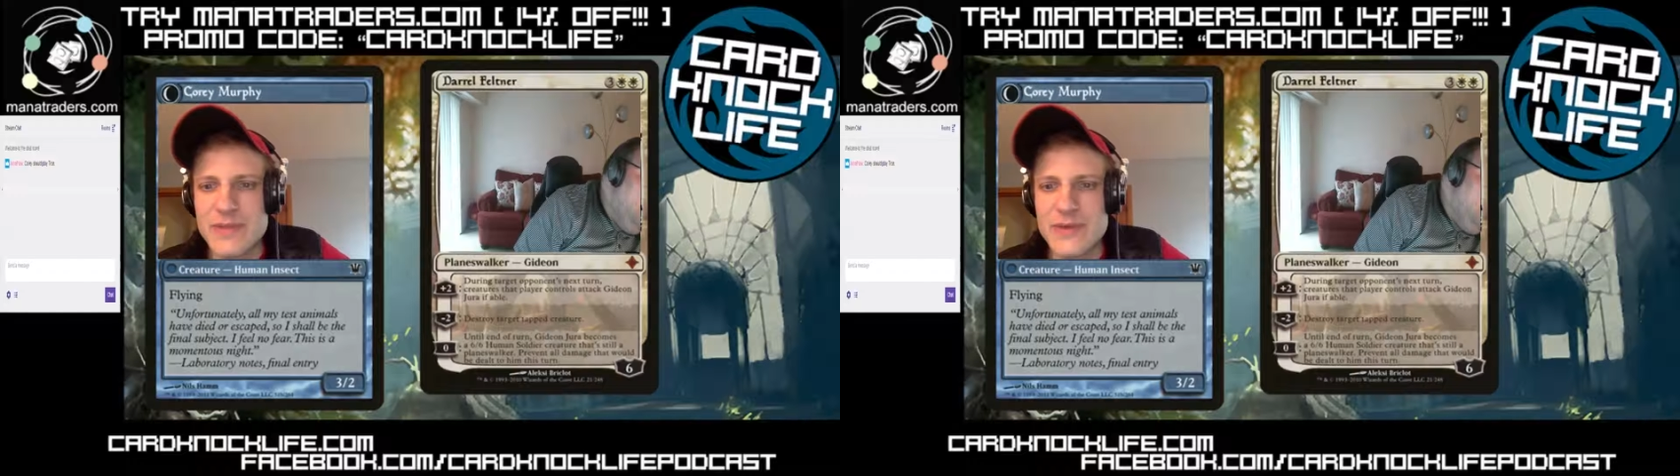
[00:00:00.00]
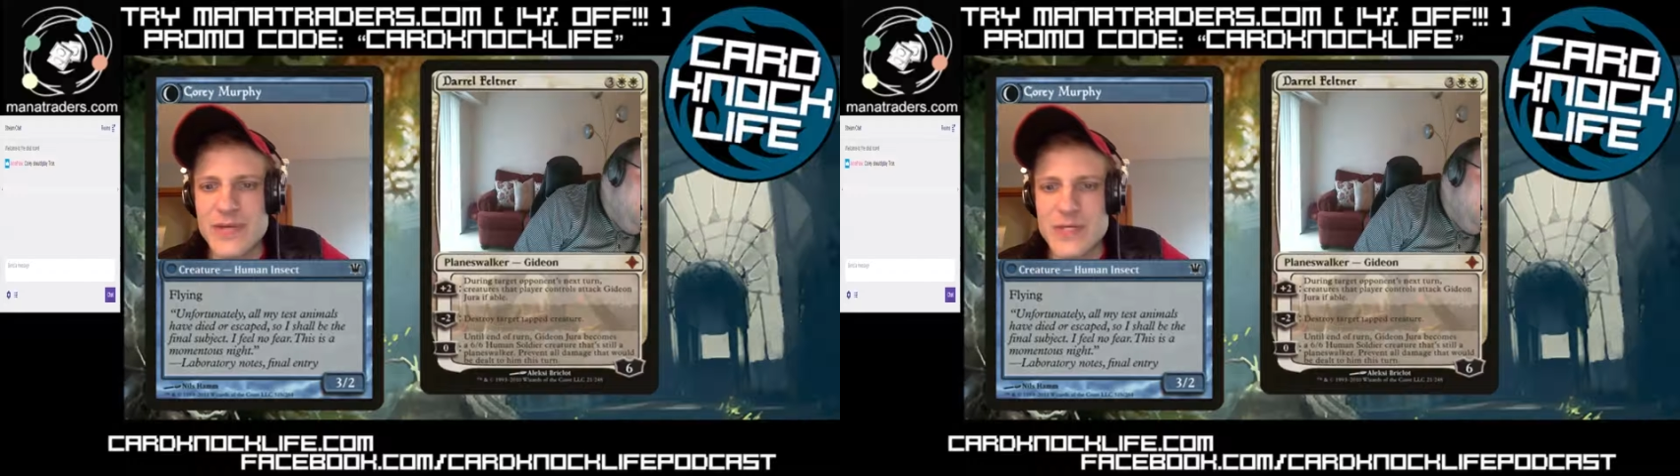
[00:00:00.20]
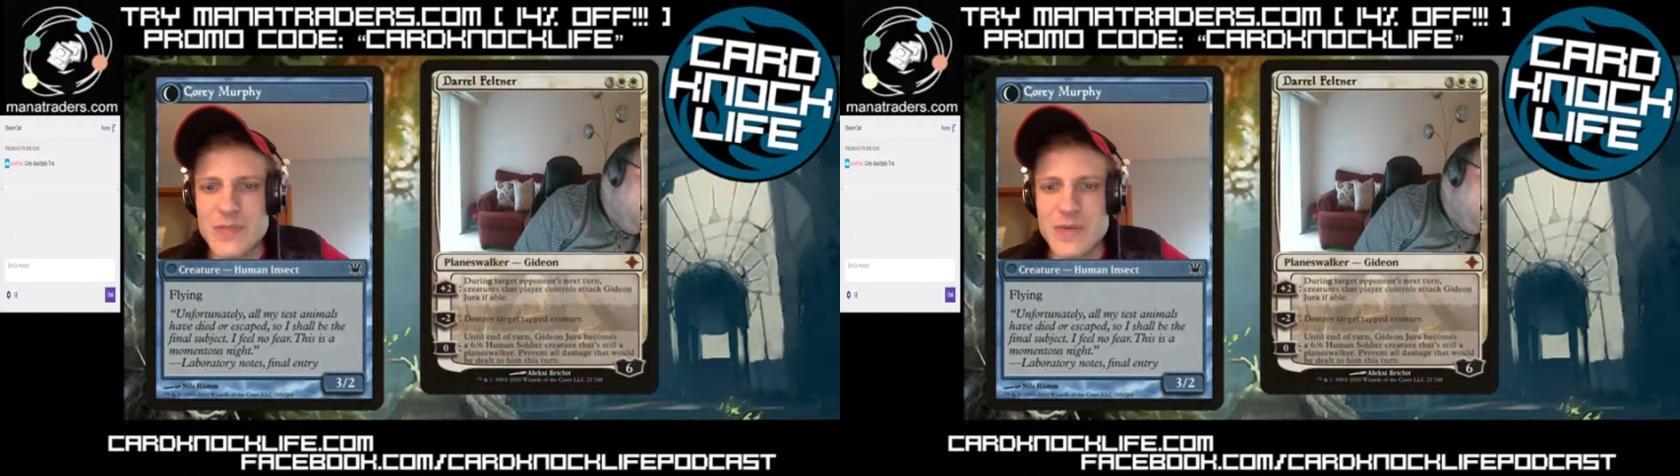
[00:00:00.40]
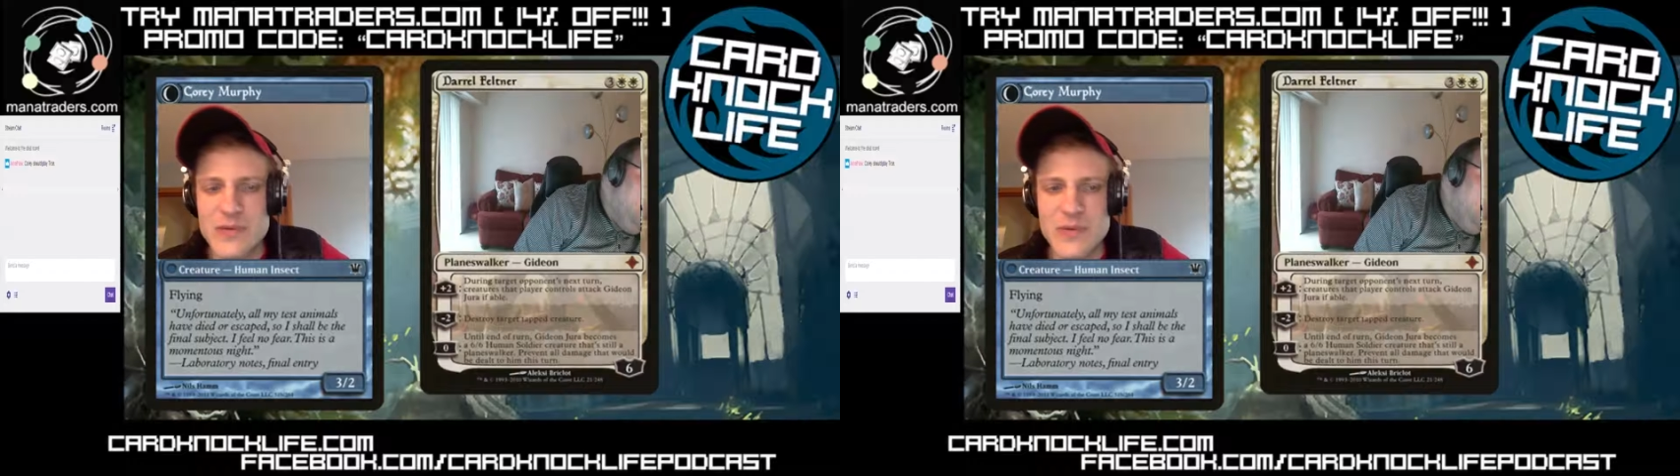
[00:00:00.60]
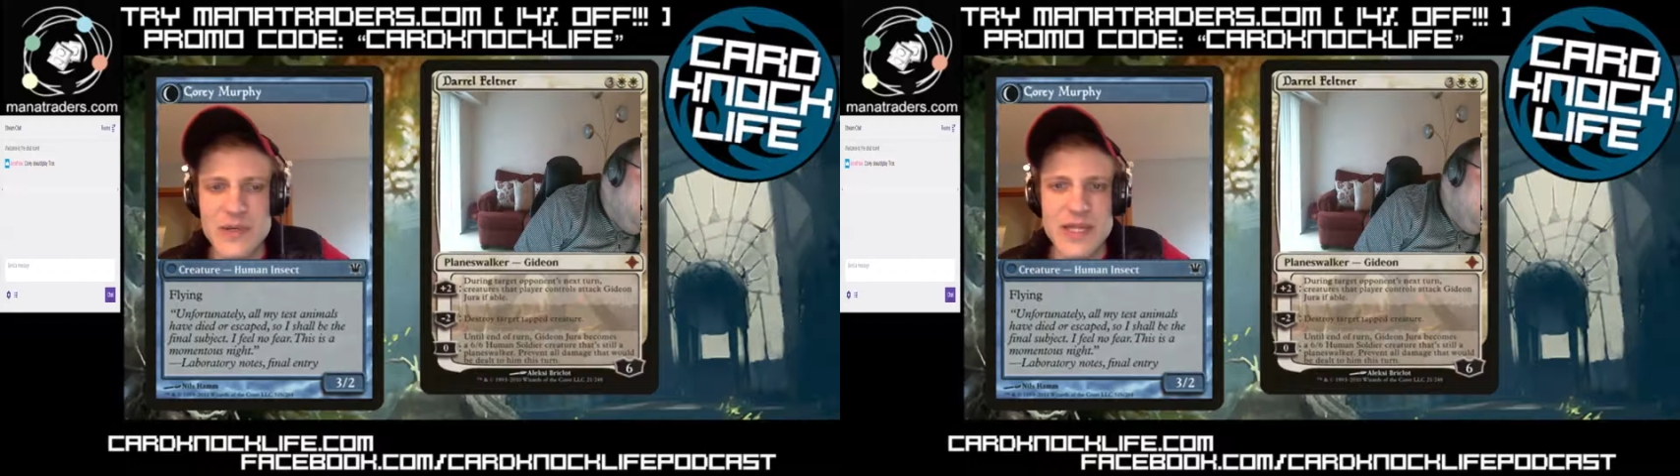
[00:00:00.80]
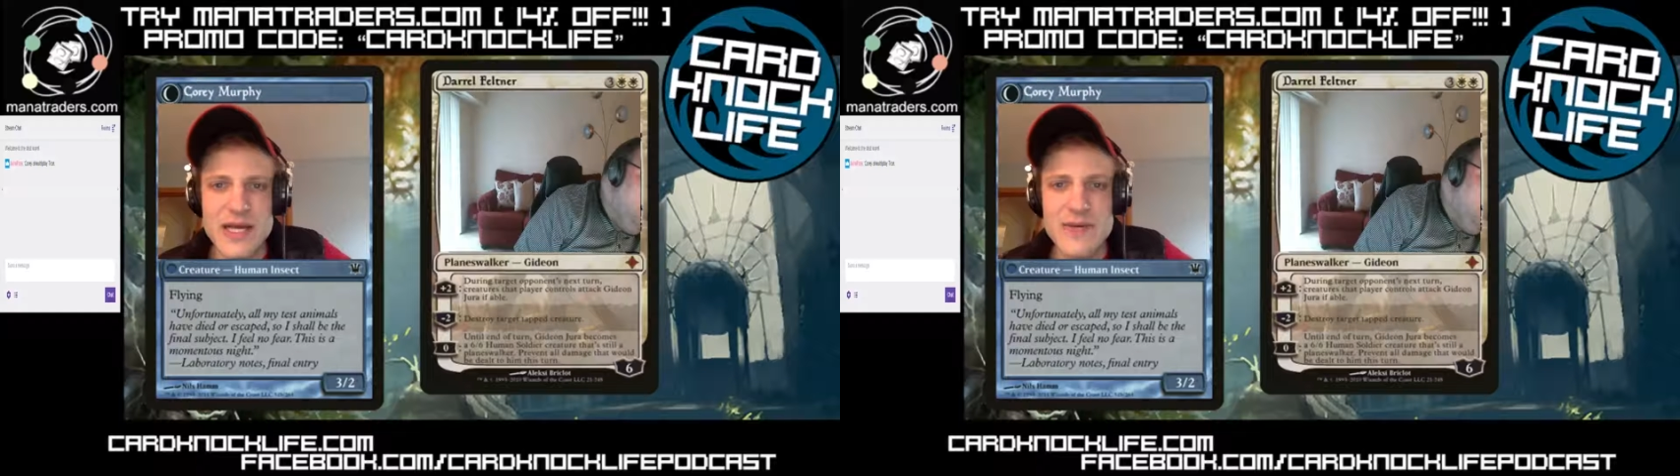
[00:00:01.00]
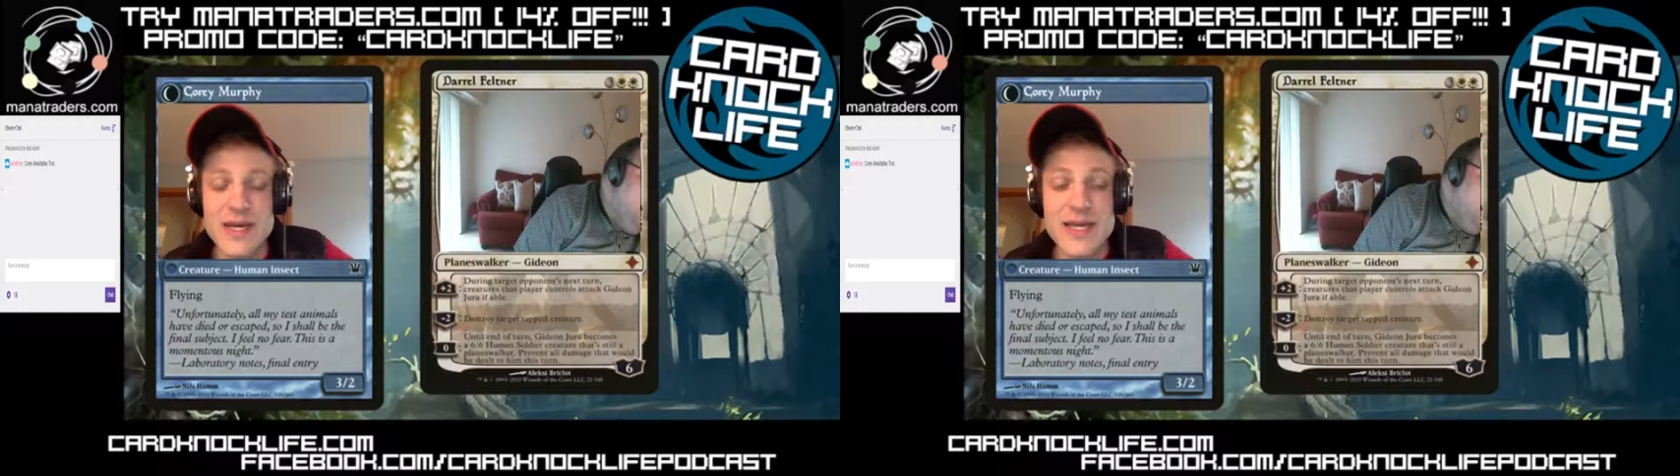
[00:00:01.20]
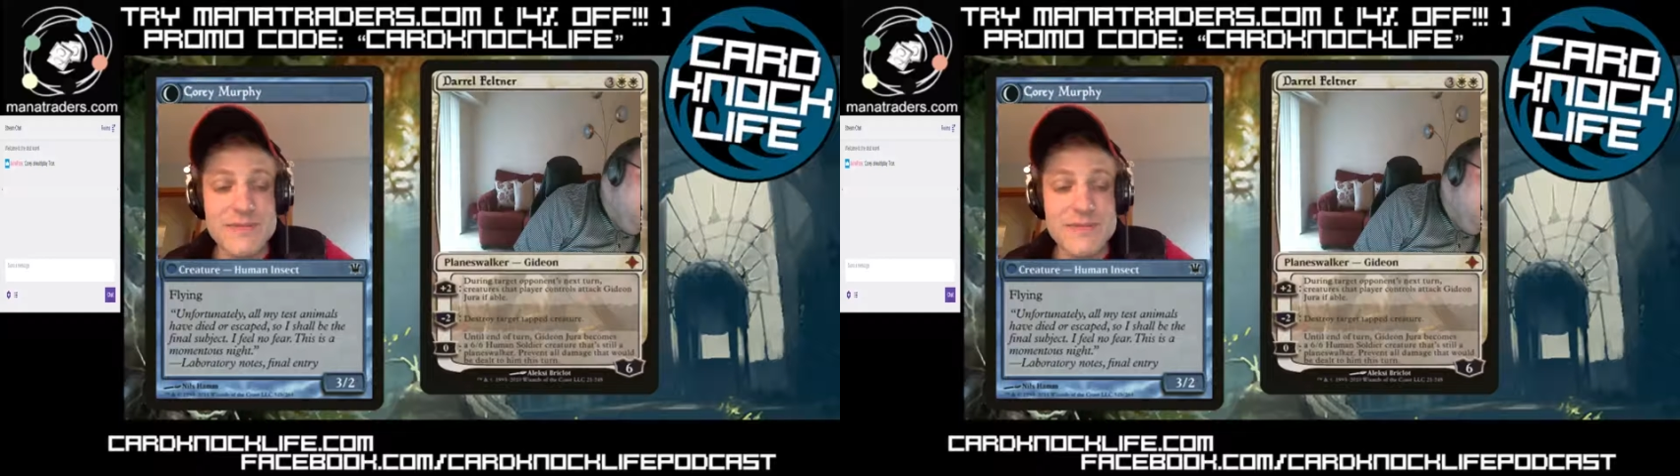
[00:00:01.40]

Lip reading: into an Elspeth and win that way,